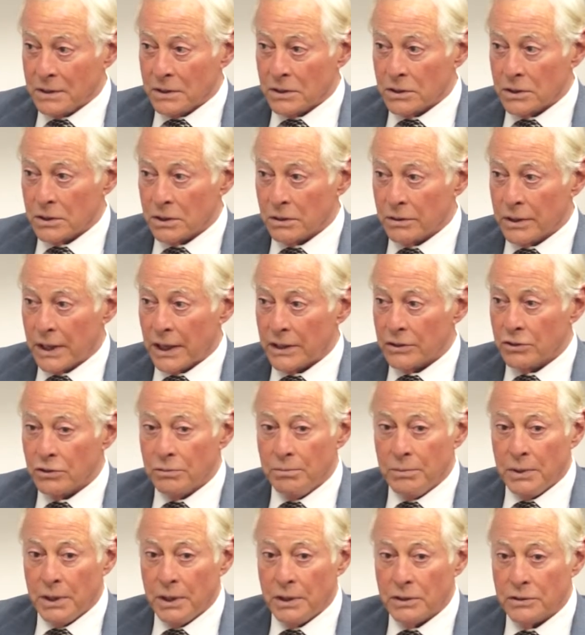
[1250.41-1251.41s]
So that
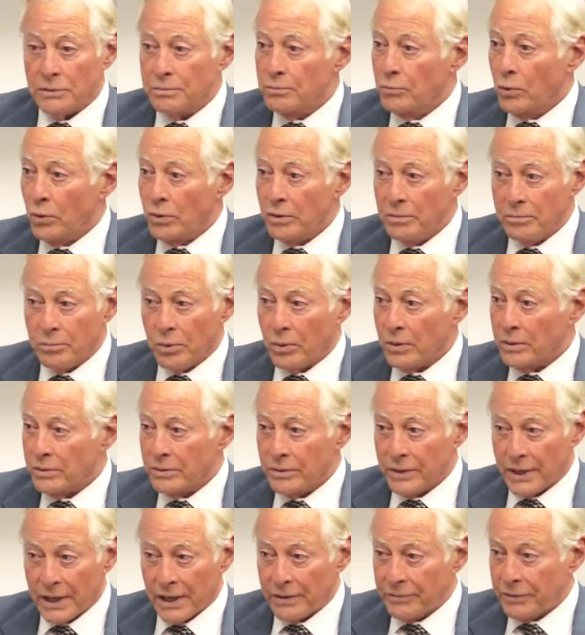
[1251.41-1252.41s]
to me is more
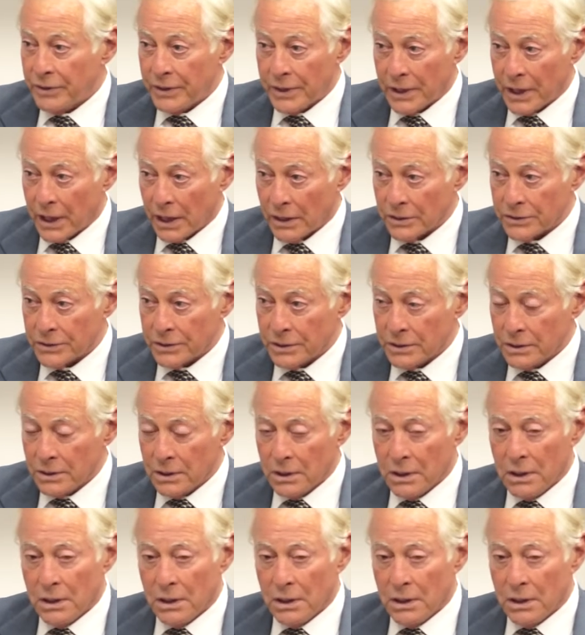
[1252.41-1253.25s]
important than everything else.